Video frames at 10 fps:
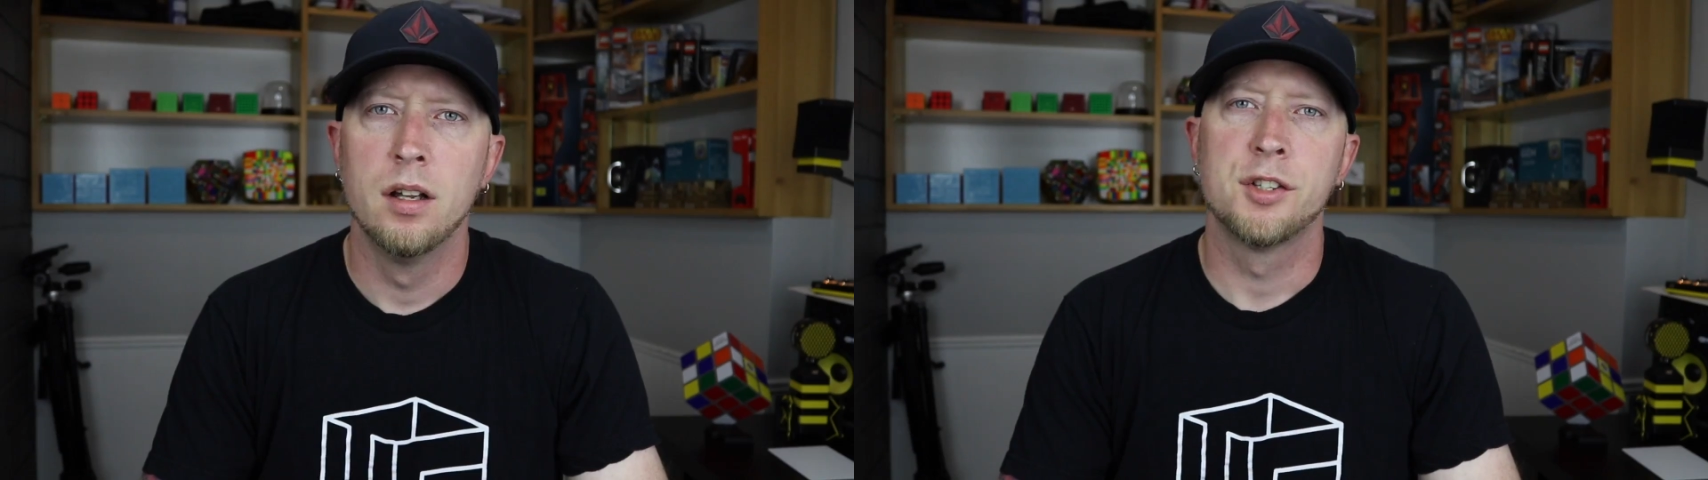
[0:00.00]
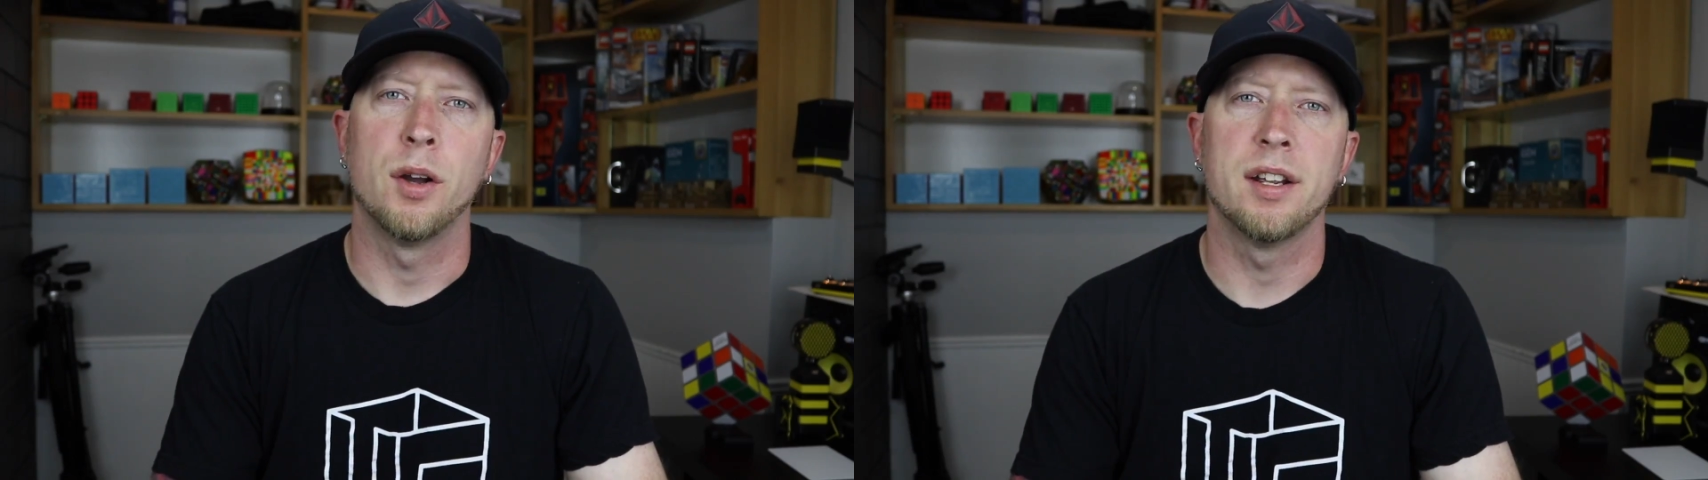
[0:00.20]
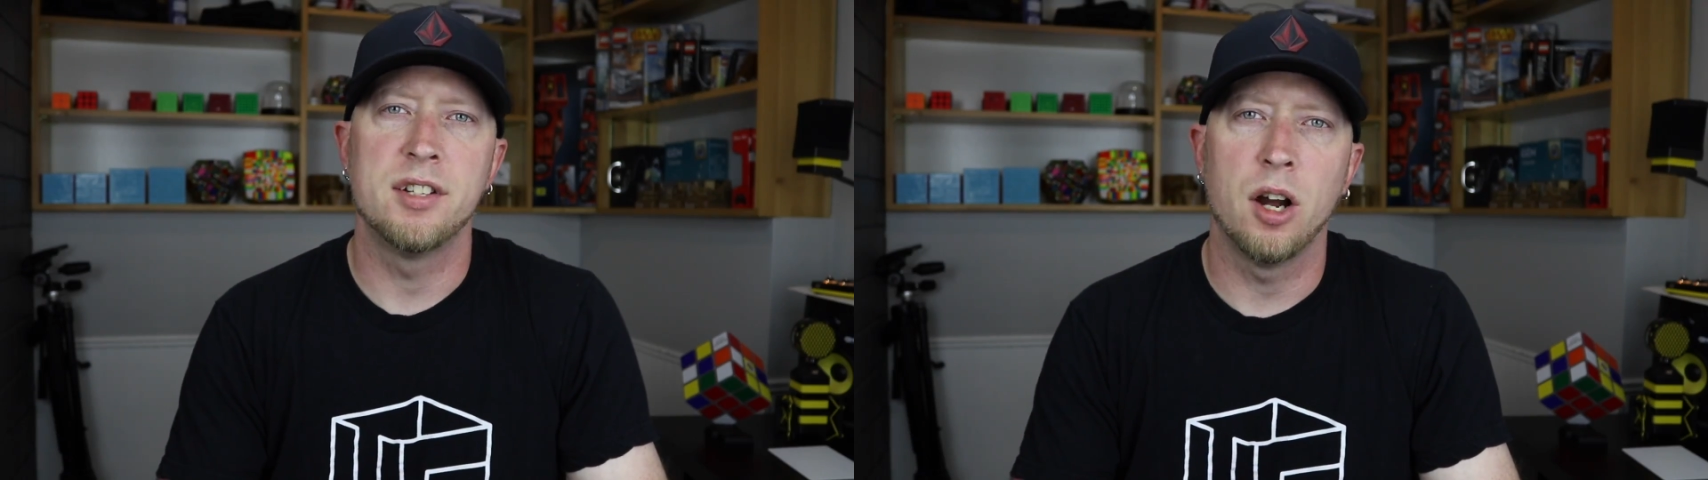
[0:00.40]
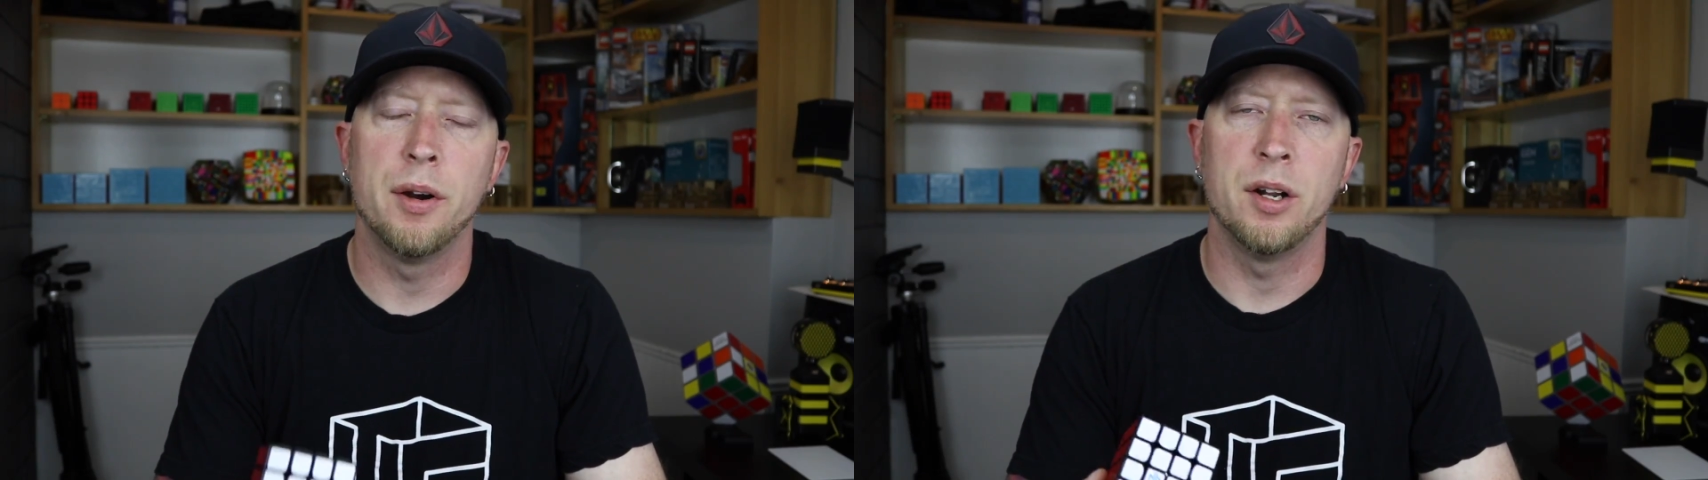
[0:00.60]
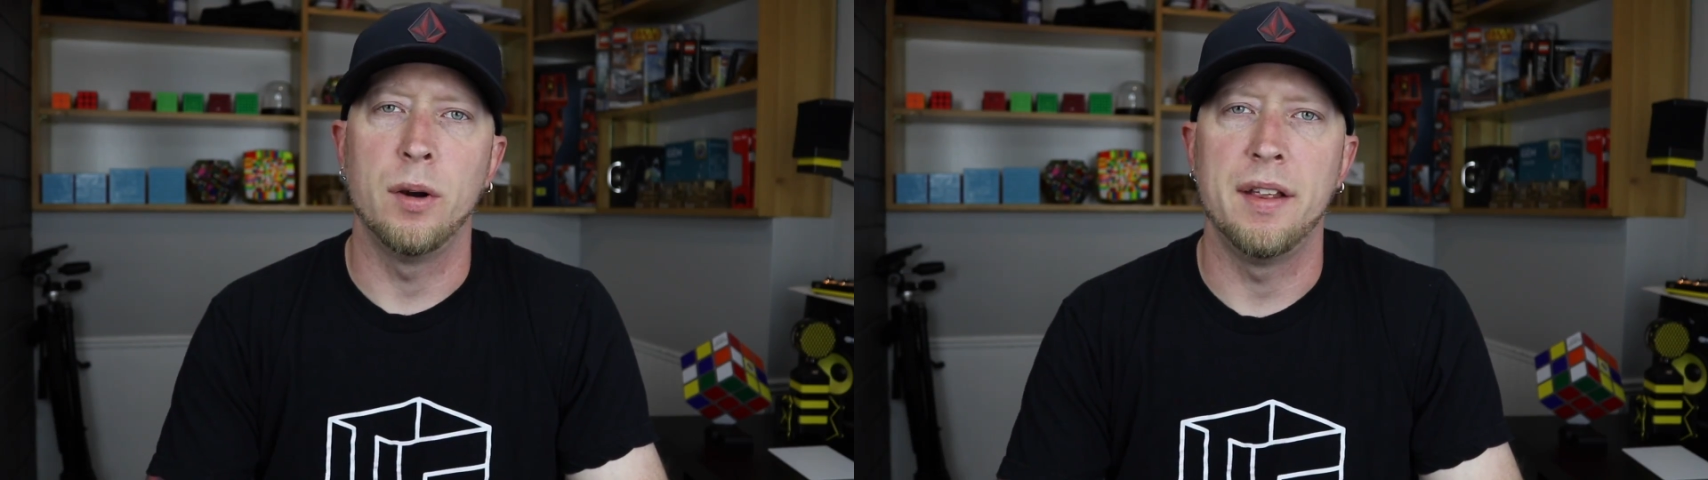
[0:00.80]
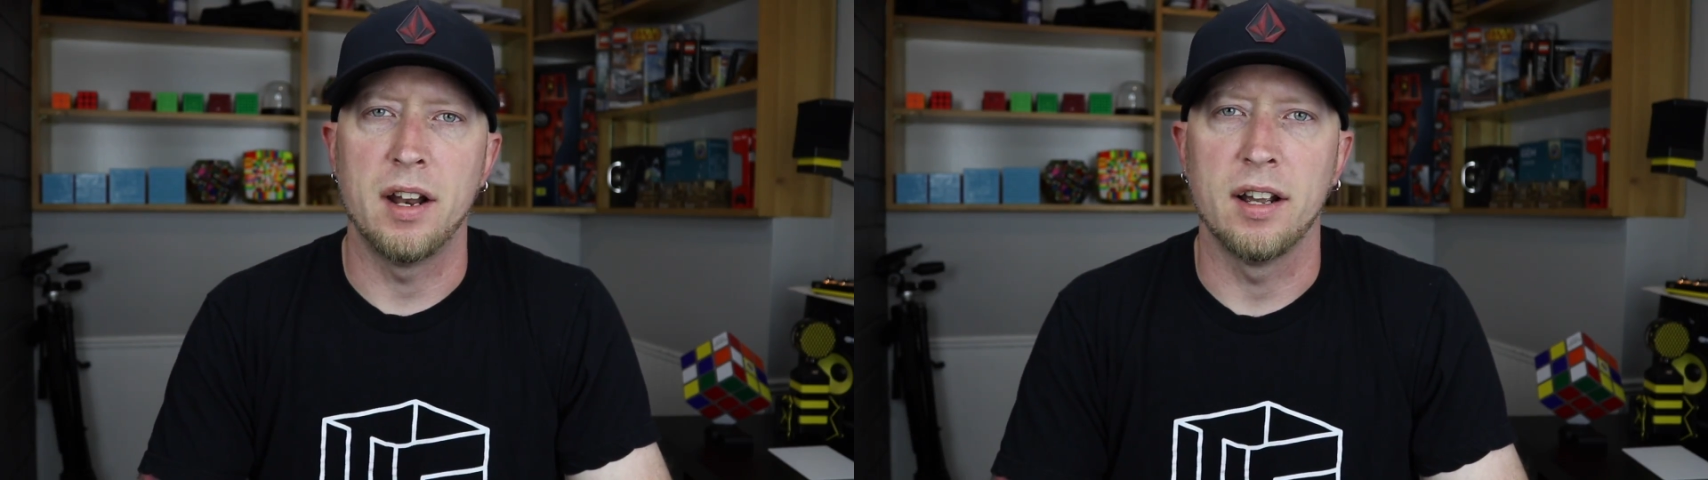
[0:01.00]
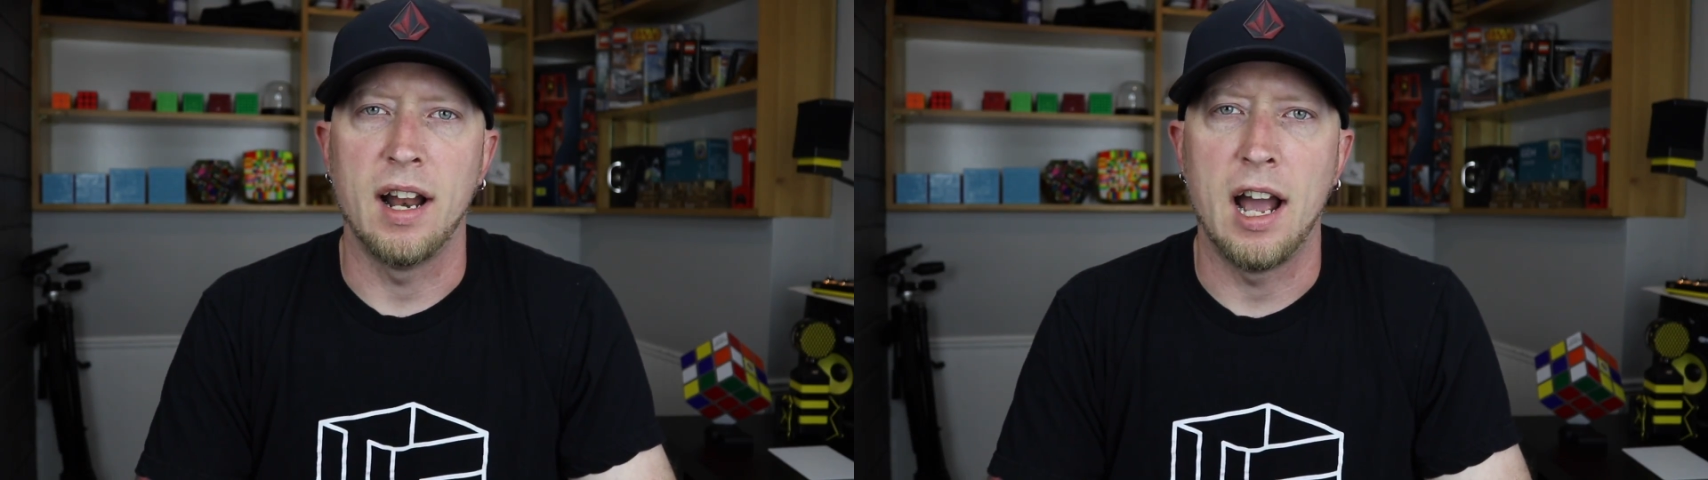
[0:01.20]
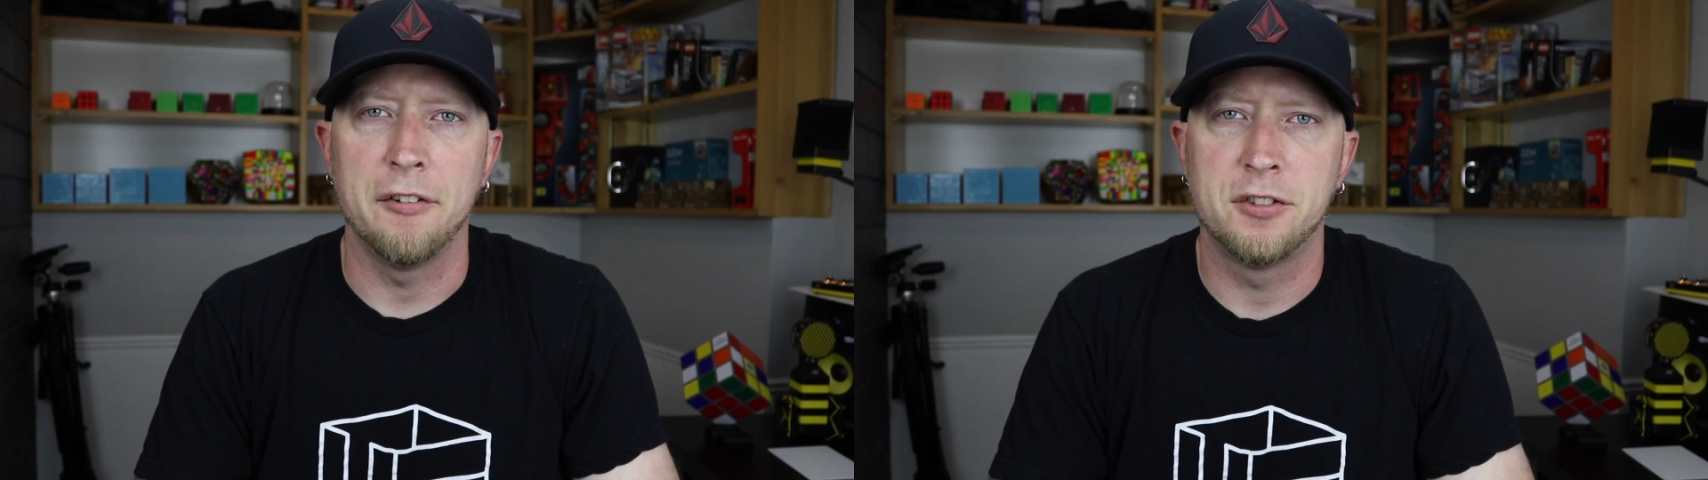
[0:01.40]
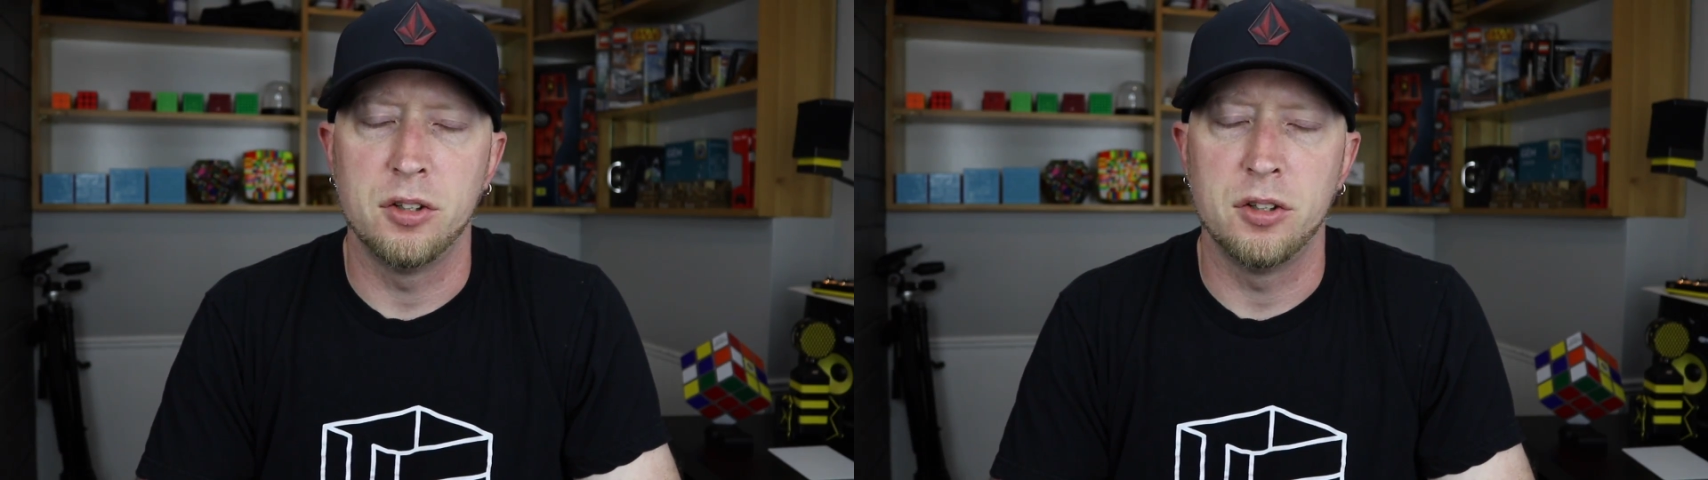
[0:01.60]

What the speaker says: So I can tell right away that I'm gonna have